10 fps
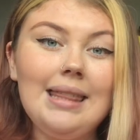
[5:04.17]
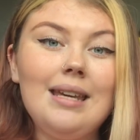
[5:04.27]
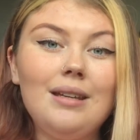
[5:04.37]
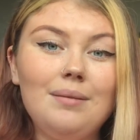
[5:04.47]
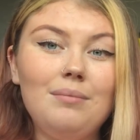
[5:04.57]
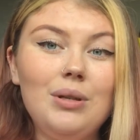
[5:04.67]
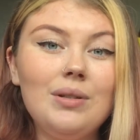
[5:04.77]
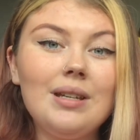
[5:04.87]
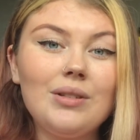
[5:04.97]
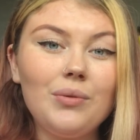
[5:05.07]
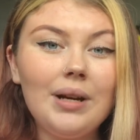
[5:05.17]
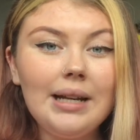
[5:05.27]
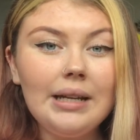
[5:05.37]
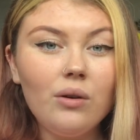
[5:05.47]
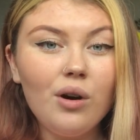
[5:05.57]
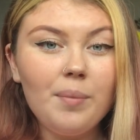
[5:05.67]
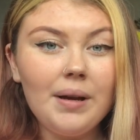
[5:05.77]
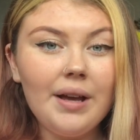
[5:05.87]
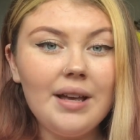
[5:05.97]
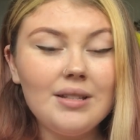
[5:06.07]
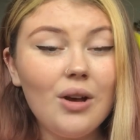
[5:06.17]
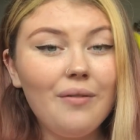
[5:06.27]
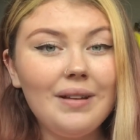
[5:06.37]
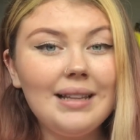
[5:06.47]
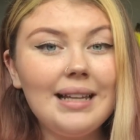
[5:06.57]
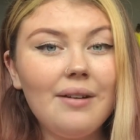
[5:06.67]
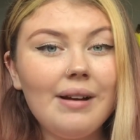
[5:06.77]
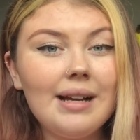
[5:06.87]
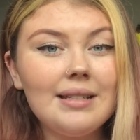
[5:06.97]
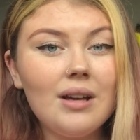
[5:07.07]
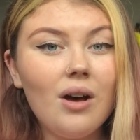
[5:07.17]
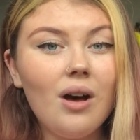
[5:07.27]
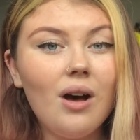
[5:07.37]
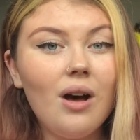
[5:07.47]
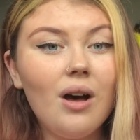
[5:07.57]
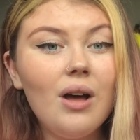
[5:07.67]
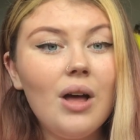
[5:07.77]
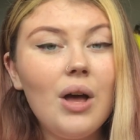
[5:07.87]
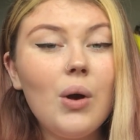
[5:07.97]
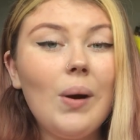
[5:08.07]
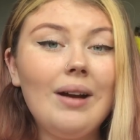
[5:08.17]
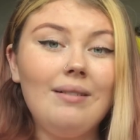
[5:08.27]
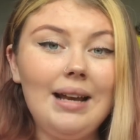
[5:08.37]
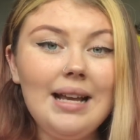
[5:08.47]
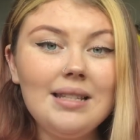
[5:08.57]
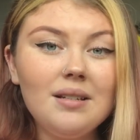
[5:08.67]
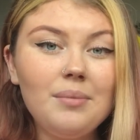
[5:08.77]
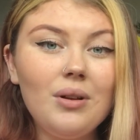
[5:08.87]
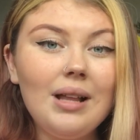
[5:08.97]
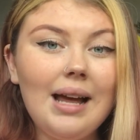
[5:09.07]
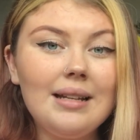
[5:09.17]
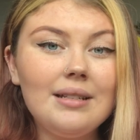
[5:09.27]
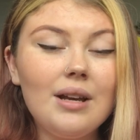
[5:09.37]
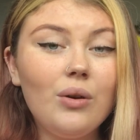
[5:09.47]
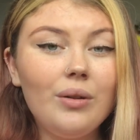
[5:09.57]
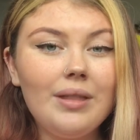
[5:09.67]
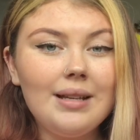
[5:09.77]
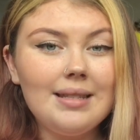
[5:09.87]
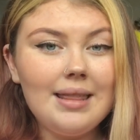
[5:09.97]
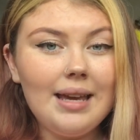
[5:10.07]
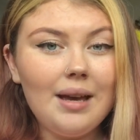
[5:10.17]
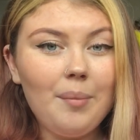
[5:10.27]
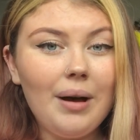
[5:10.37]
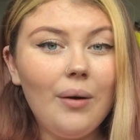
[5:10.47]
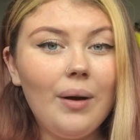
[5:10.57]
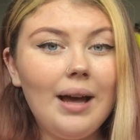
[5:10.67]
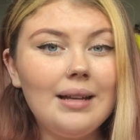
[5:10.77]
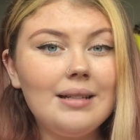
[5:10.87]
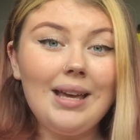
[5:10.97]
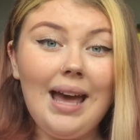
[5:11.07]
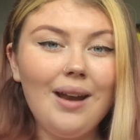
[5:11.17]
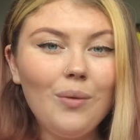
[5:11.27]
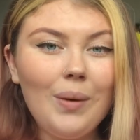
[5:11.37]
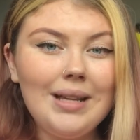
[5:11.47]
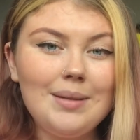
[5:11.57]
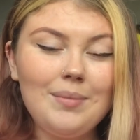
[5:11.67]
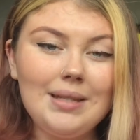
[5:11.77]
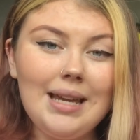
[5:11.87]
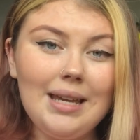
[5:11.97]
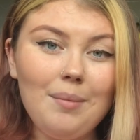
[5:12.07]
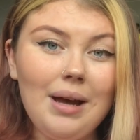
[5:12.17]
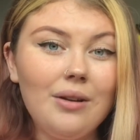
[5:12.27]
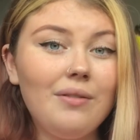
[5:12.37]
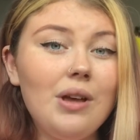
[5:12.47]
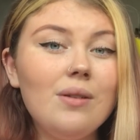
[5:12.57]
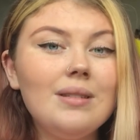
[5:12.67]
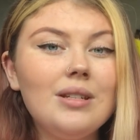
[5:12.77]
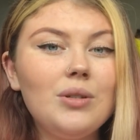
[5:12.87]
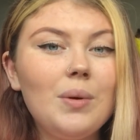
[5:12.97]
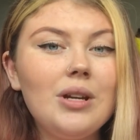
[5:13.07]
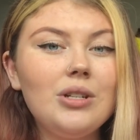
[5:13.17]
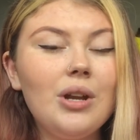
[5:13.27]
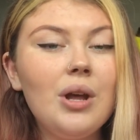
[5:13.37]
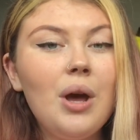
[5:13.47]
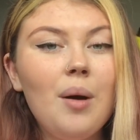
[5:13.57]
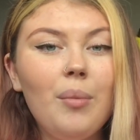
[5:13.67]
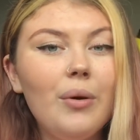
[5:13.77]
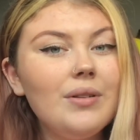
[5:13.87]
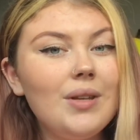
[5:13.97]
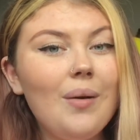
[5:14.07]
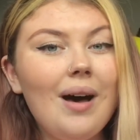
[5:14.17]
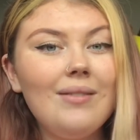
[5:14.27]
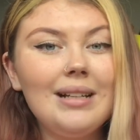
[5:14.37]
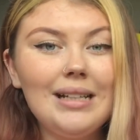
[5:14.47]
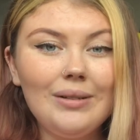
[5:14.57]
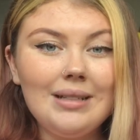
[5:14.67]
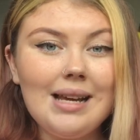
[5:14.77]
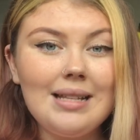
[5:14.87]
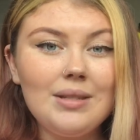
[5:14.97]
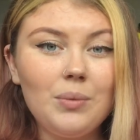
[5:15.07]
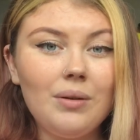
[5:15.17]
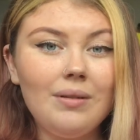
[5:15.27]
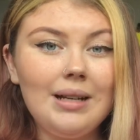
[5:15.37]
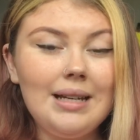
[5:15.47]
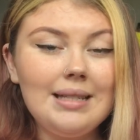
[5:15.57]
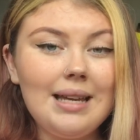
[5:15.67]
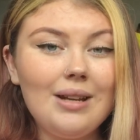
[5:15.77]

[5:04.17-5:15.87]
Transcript: I think music's really good because often lyrics are quite relatable and a good thing to think about, and again a way to take your mind off your own situation, but also having a little dance will release